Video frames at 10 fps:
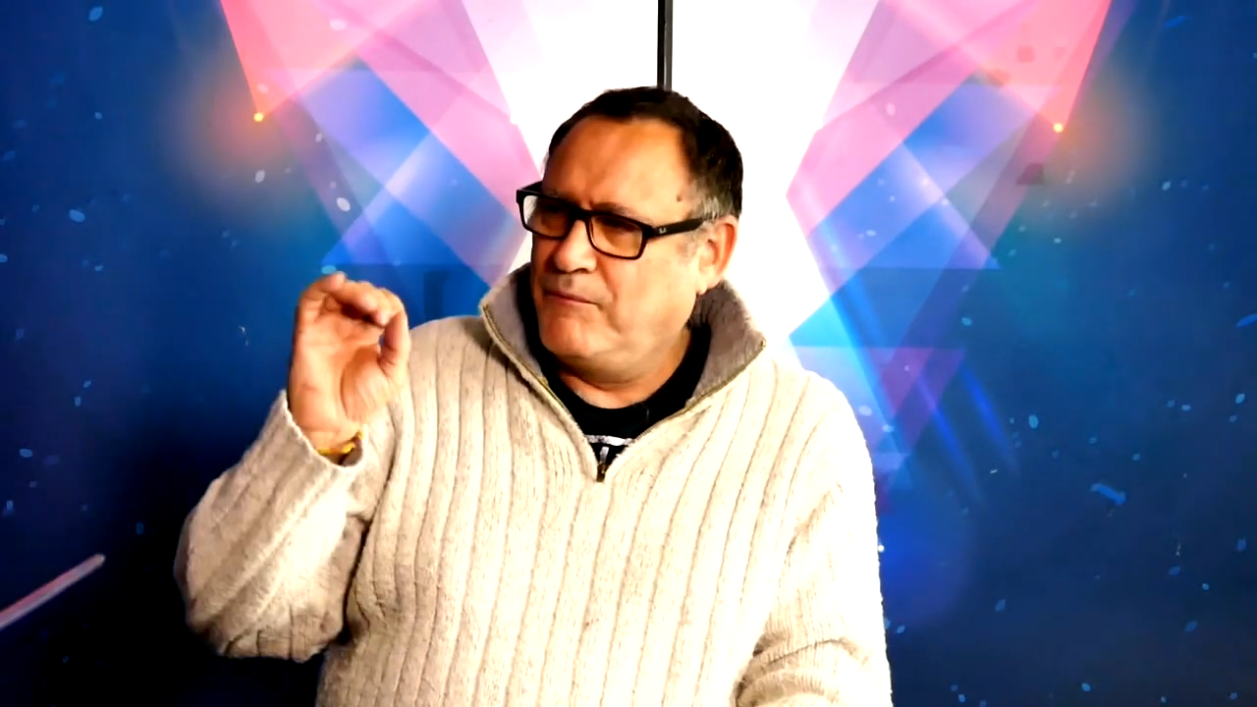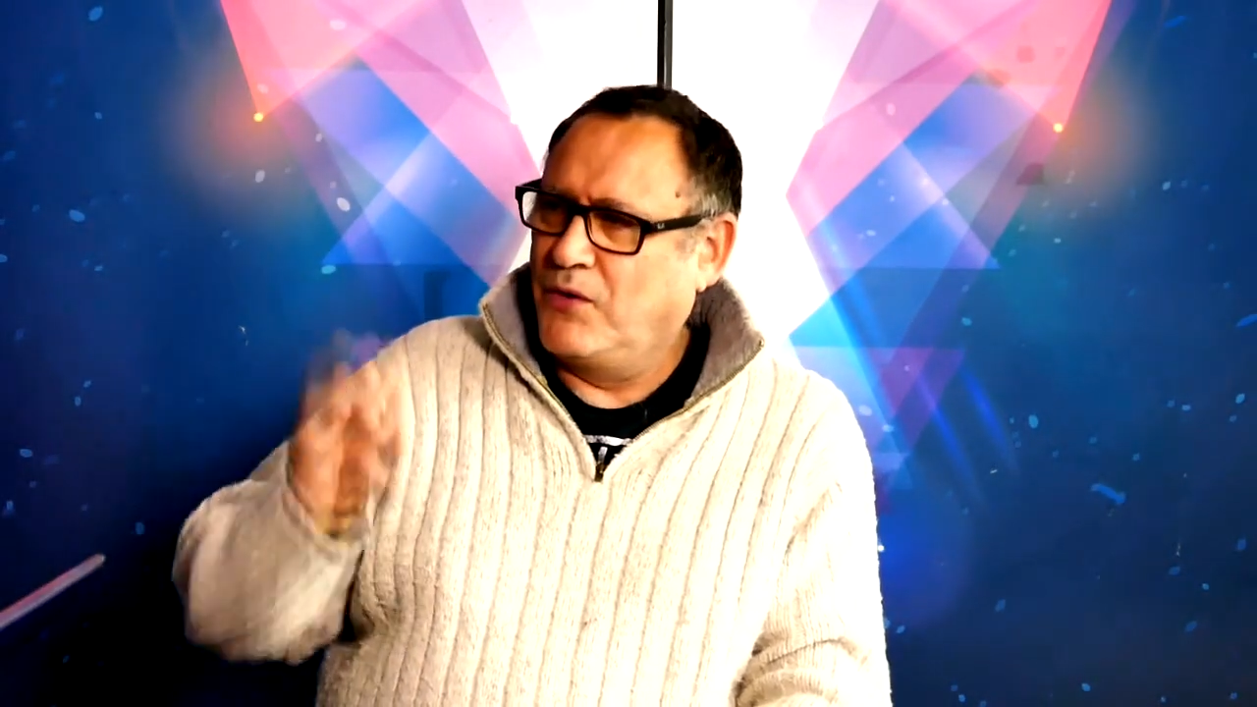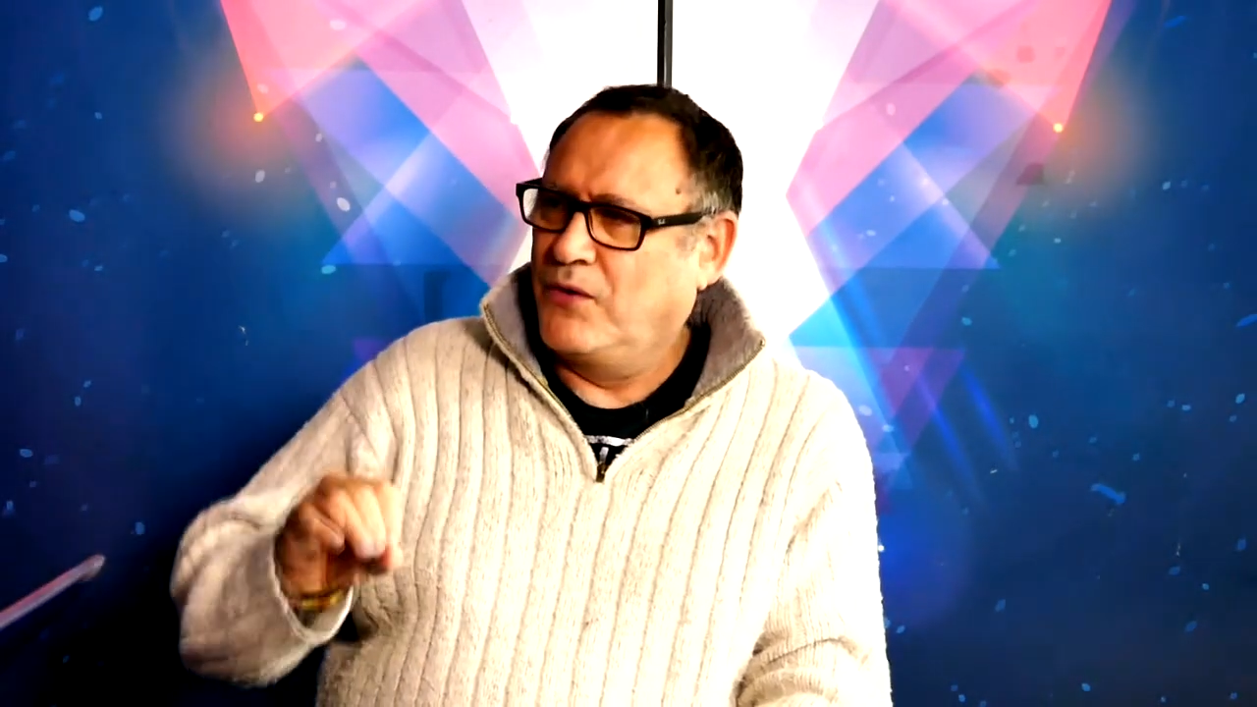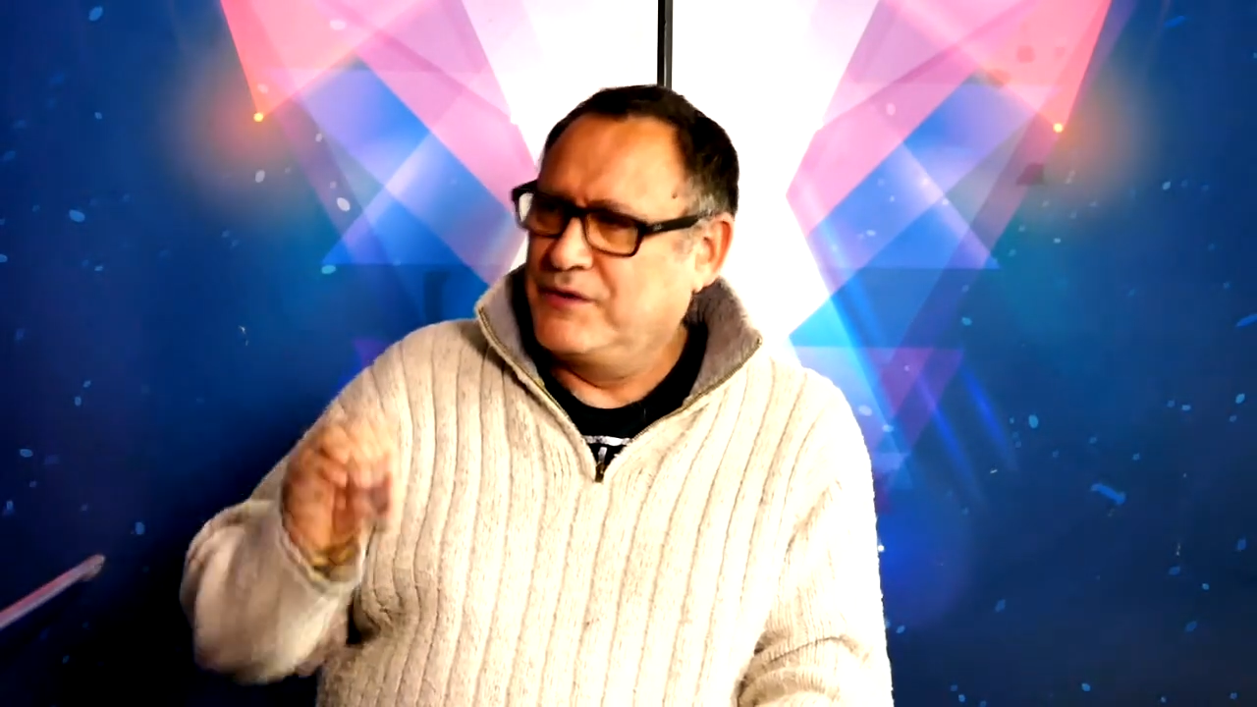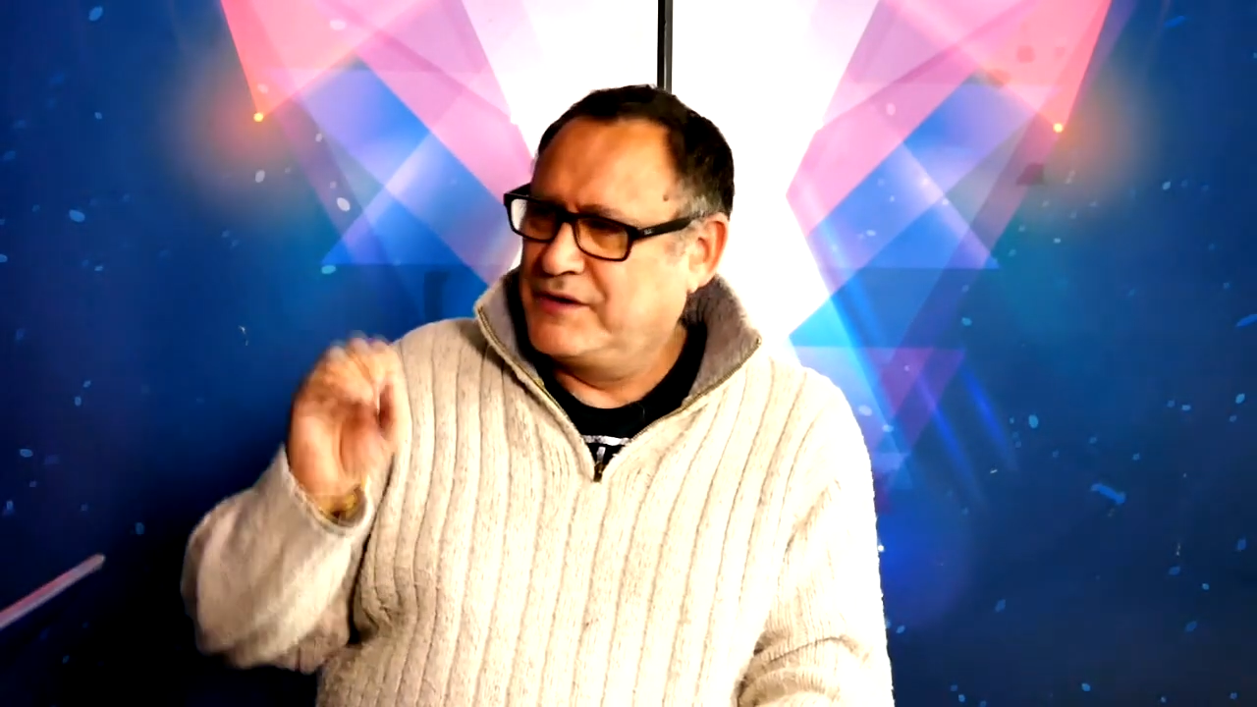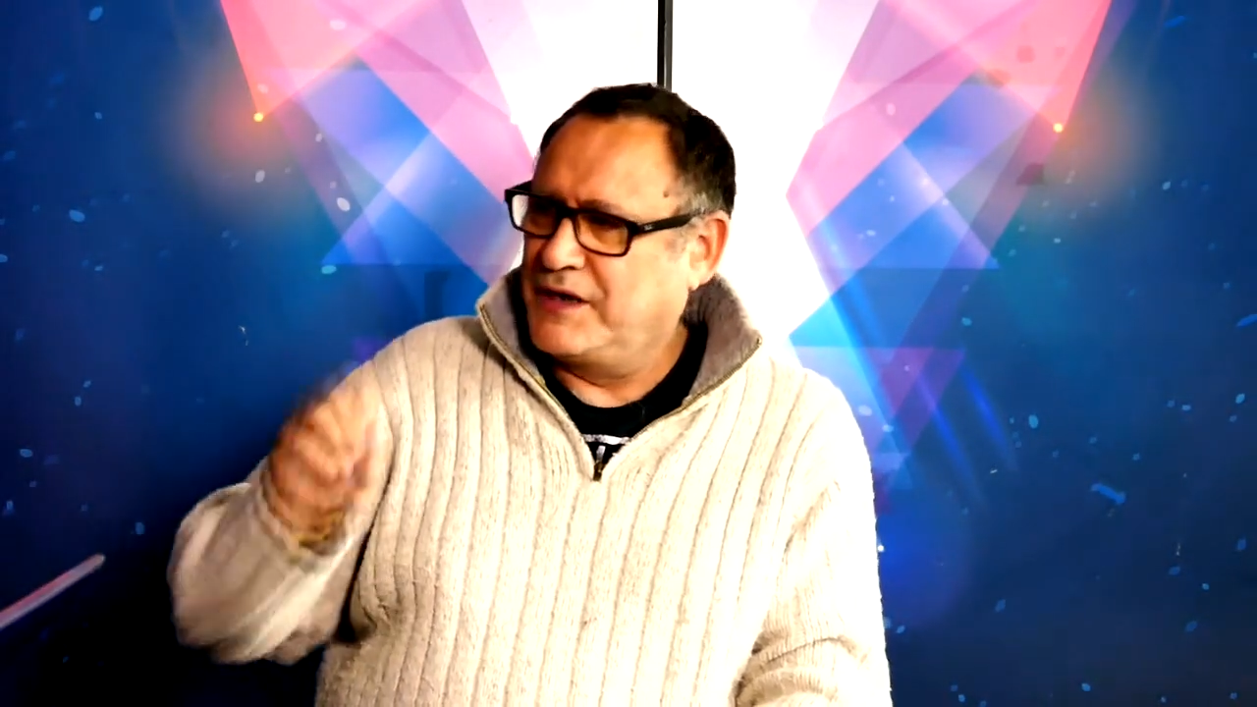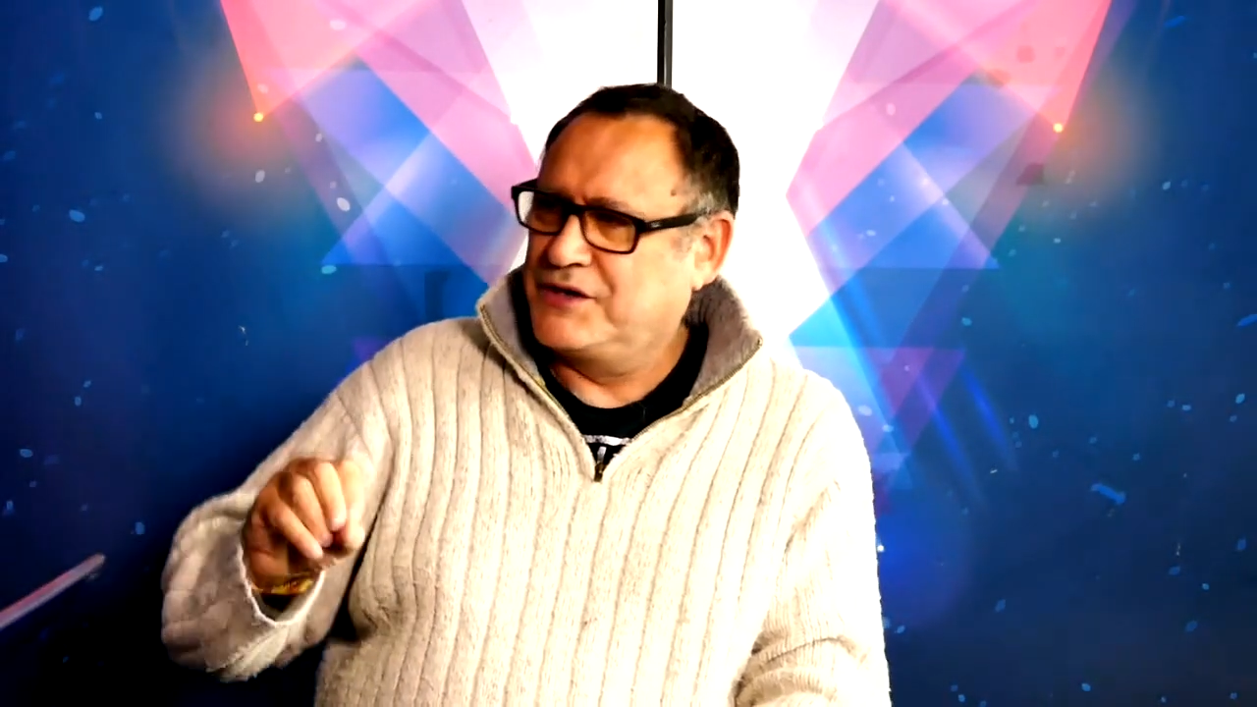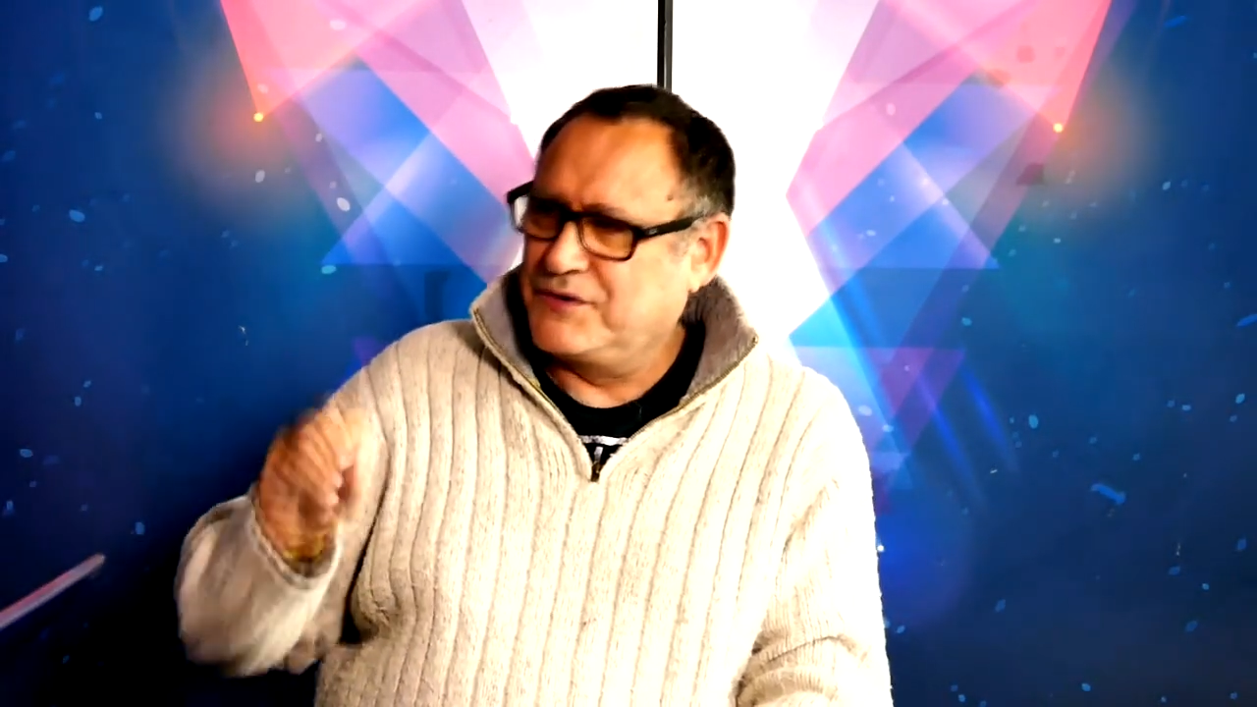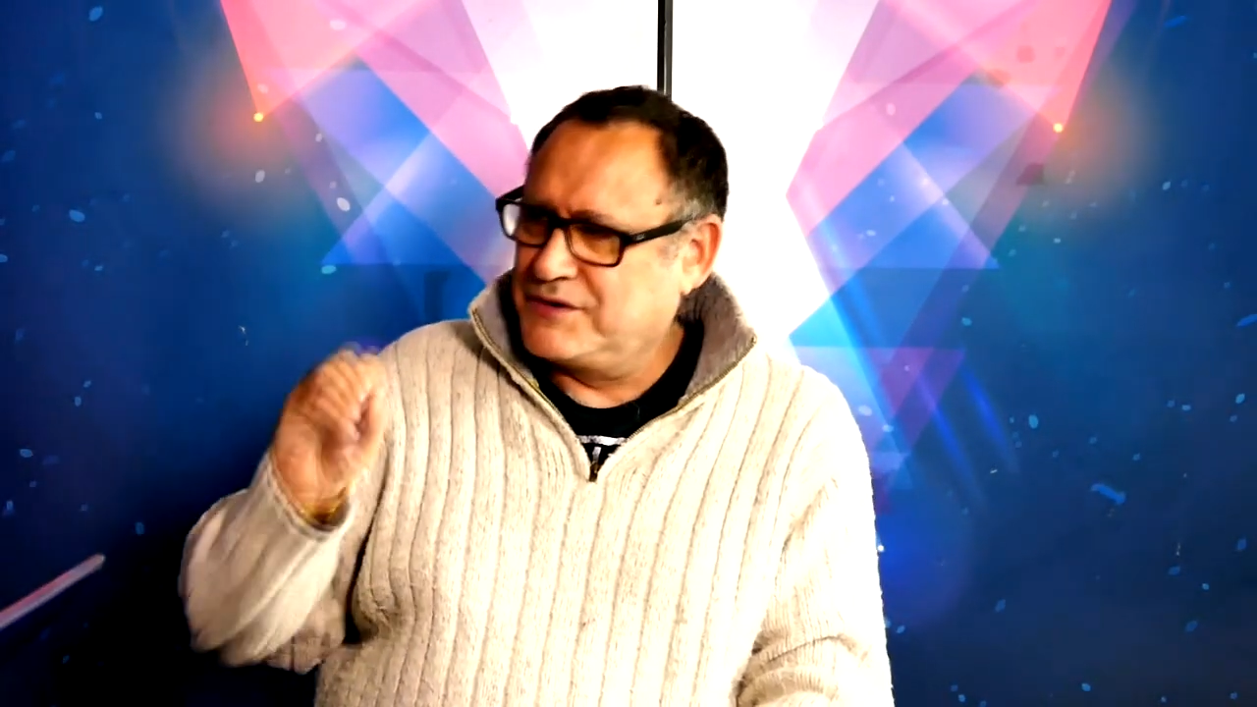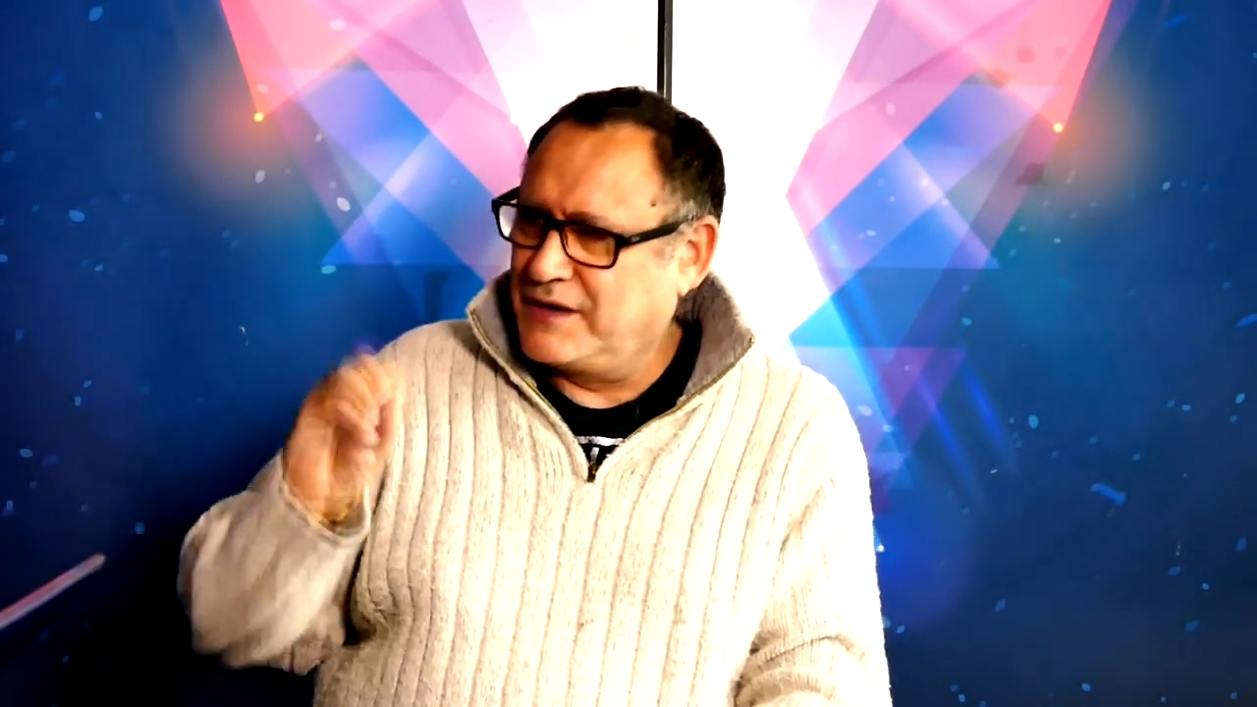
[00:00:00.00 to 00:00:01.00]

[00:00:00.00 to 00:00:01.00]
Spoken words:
more dangerous